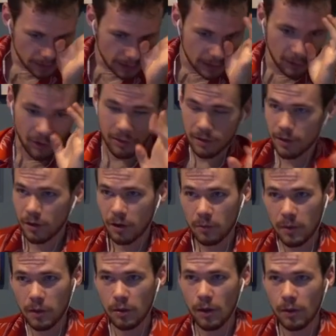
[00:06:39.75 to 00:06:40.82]
You know. I think it could have
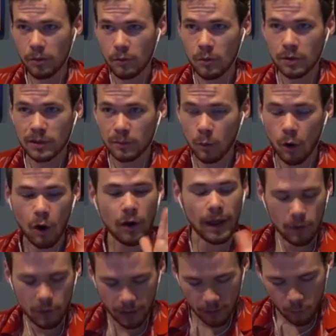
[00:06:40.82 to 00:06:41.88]
been thought through a little more. Okay. Okay.